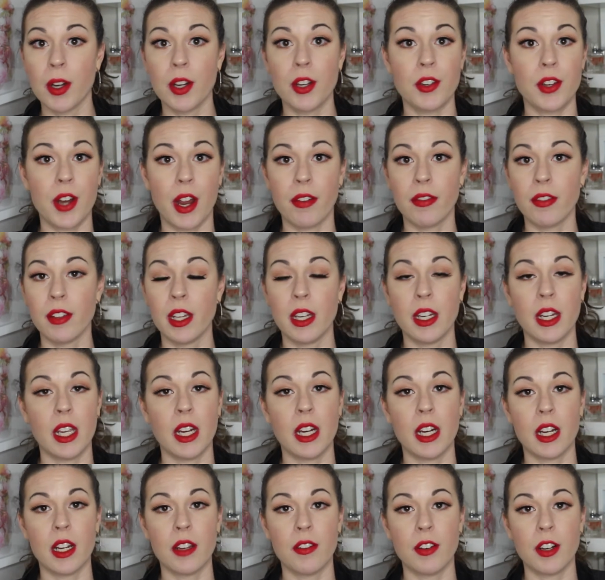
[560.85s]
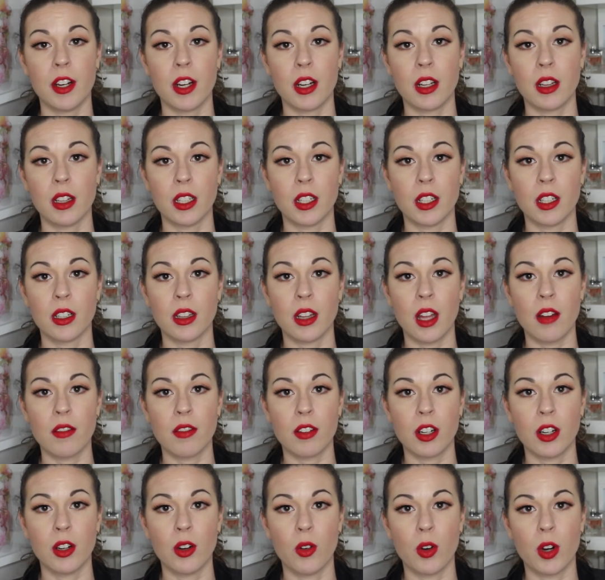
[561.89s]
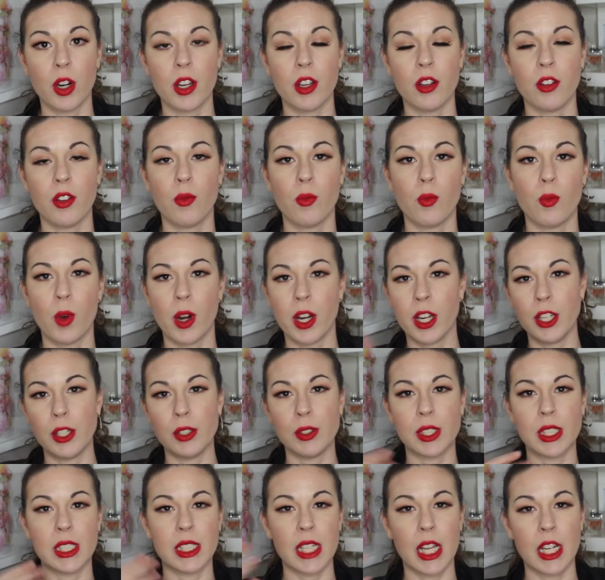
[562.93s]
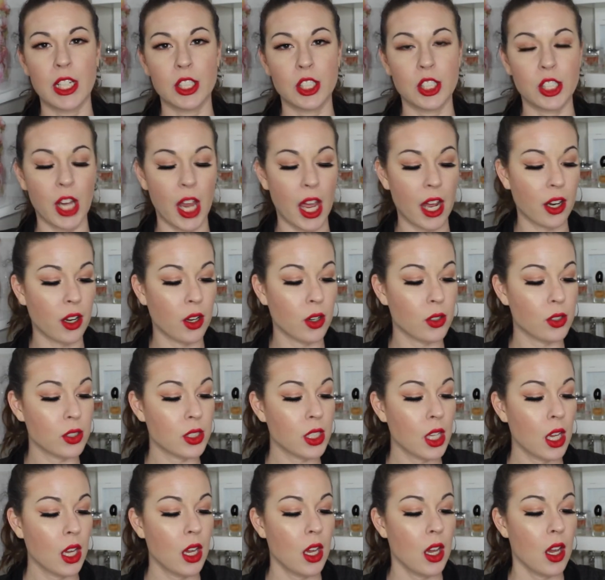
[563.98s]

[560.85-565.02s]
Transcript: you definitely need it if you're a glitter lover or you want to use intense shadows.